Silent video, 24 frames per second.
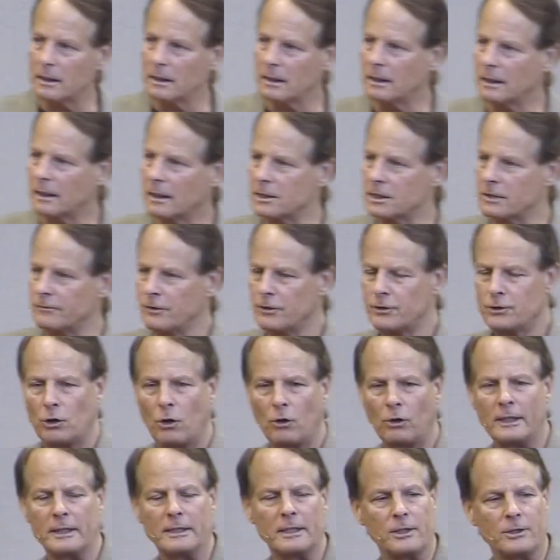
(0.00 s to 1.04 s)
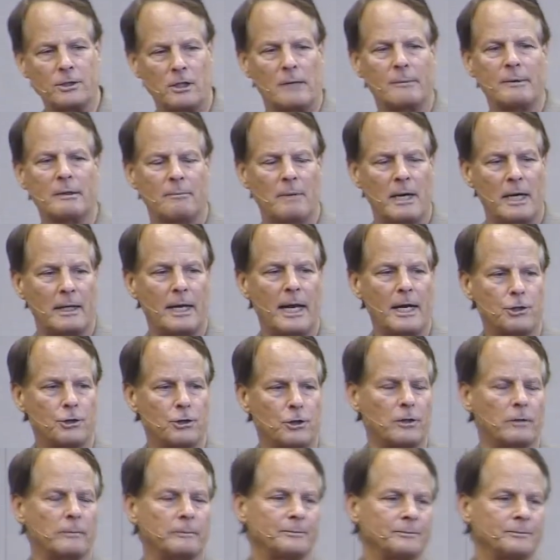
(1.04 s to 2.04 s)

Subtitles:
Because if you're totally determined by nature,